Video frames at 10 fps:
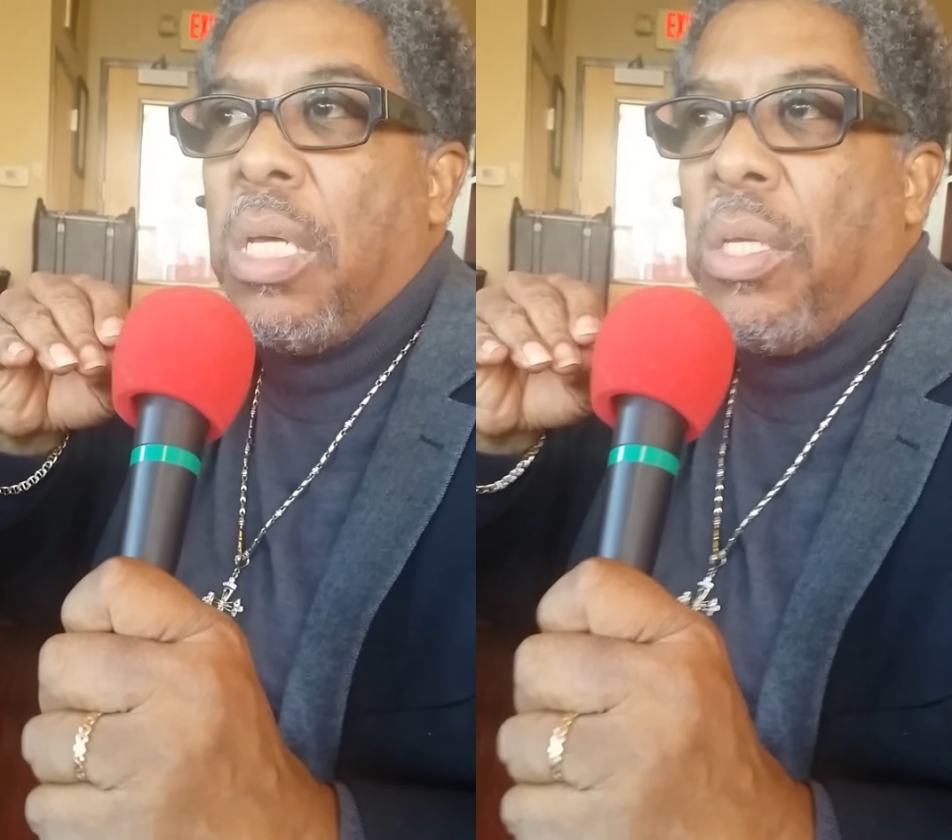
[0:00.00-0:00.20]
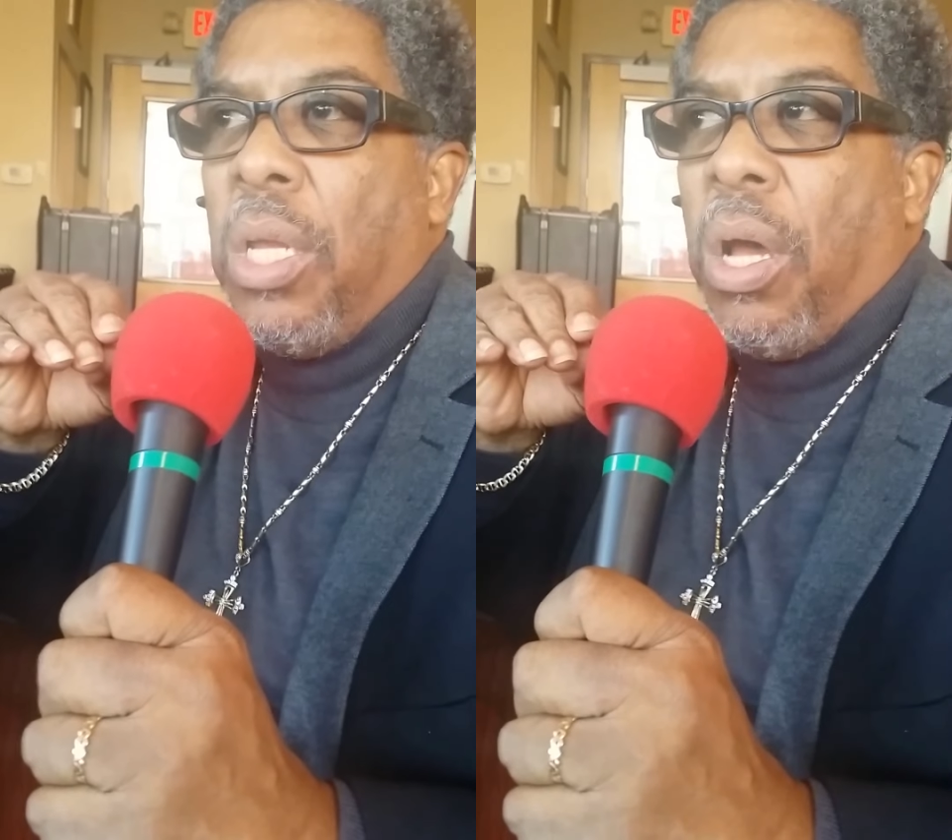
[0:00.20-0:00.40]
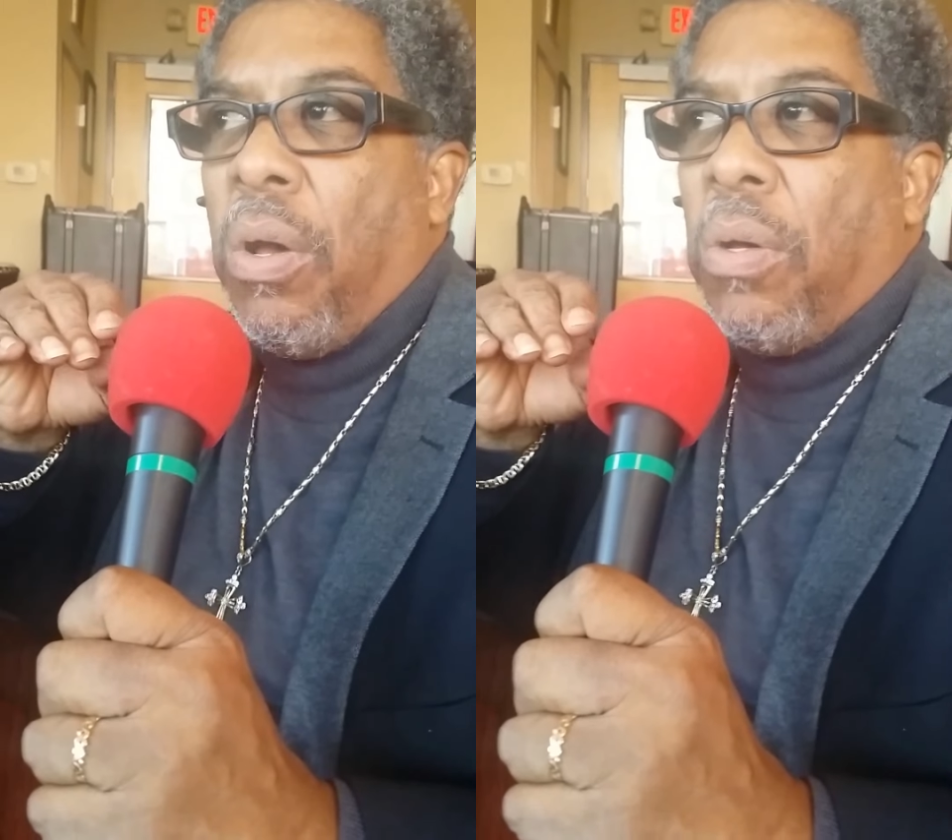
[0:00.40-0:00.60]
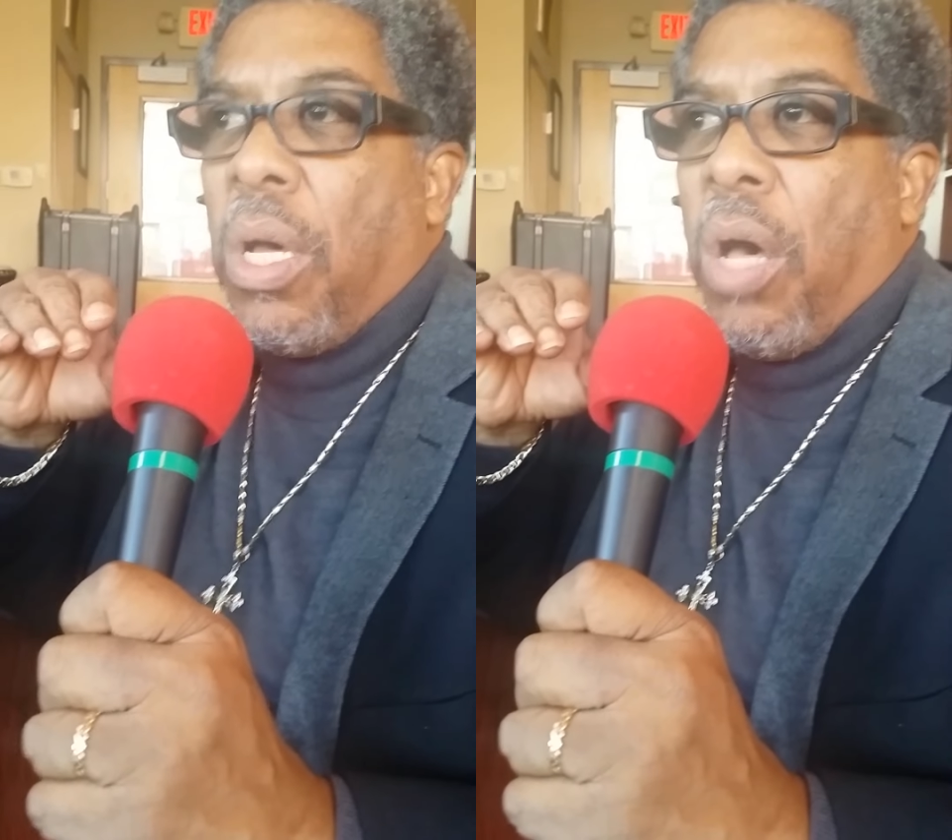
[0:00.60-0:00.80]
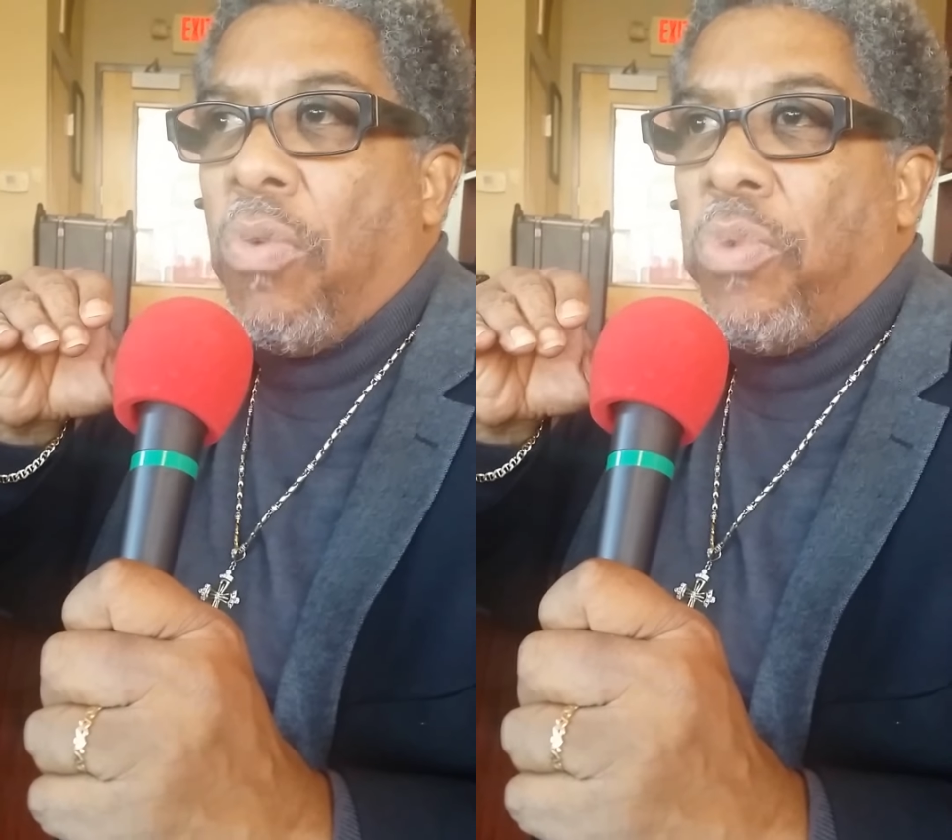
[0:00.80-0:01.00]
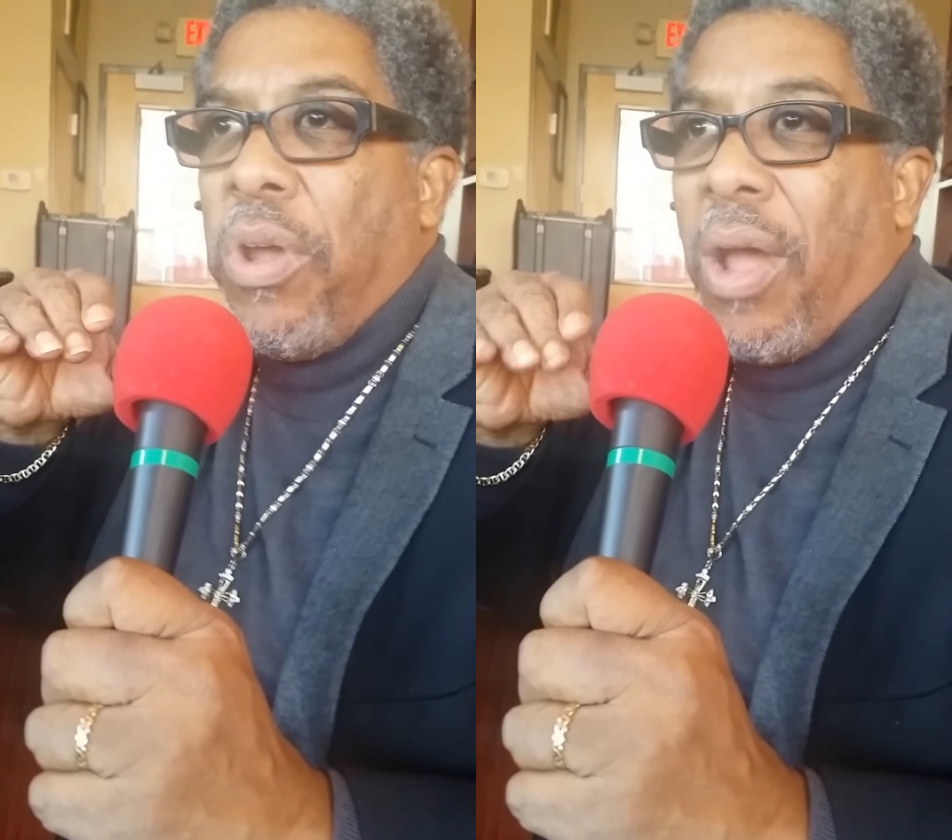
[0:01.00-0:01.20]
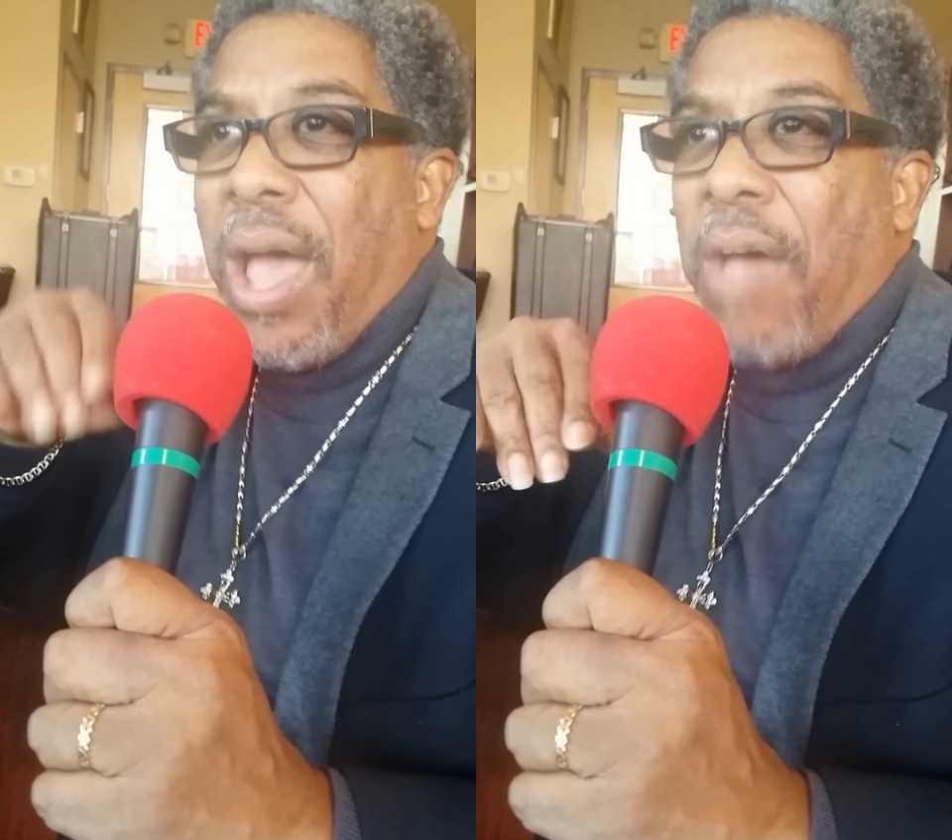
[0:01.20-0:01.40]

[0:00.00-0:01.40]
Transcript: you know, we are